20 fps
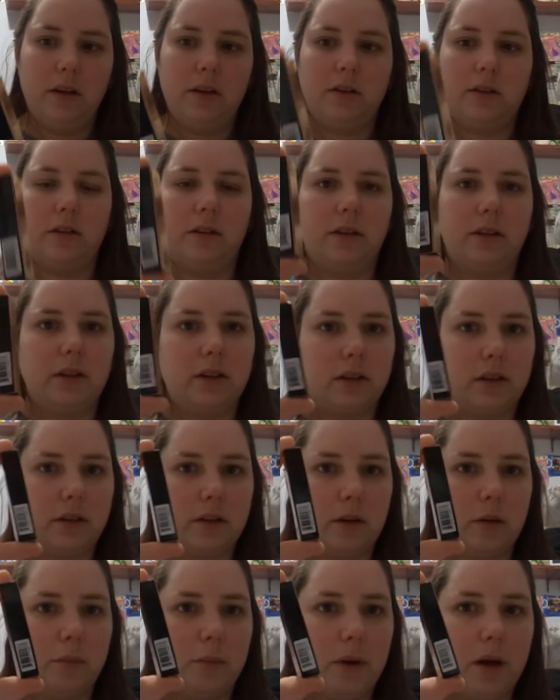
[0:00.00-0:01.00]
So you get this
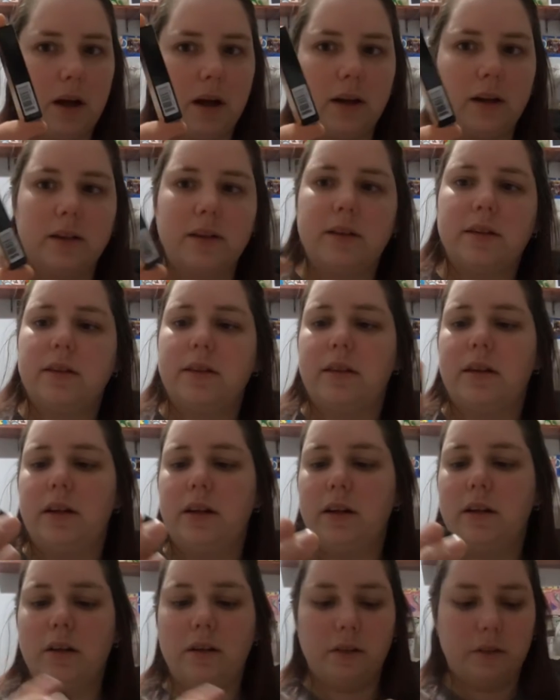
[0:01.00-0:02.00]
little box
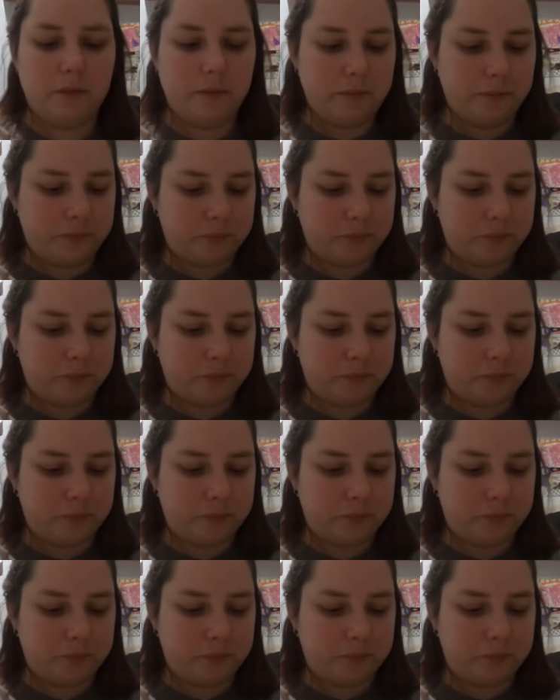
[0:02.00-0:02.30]
here,